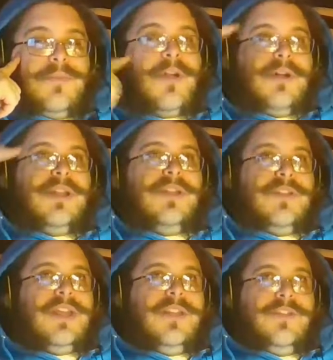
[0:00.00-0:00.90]
No, it
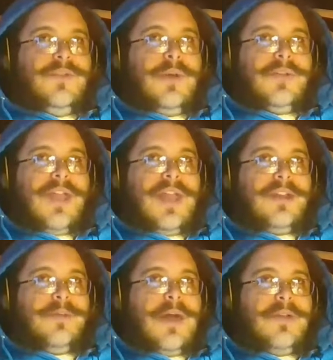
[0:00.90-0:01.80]
is
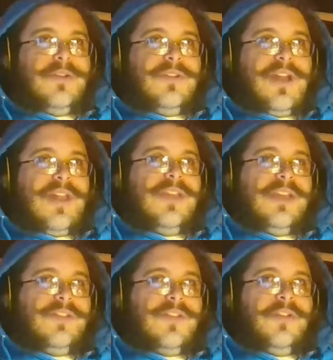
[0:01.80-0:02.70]
U.S.-Canada boundaries, and I
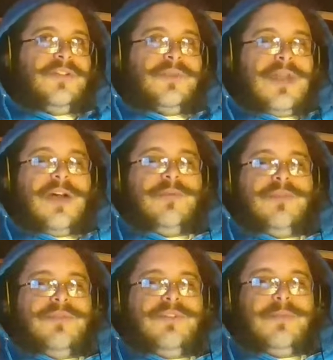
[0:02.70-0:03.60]
think it's also now
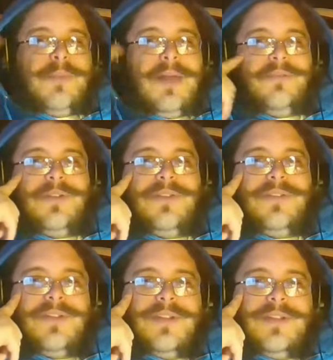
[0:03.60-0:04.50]
provincial boundaries.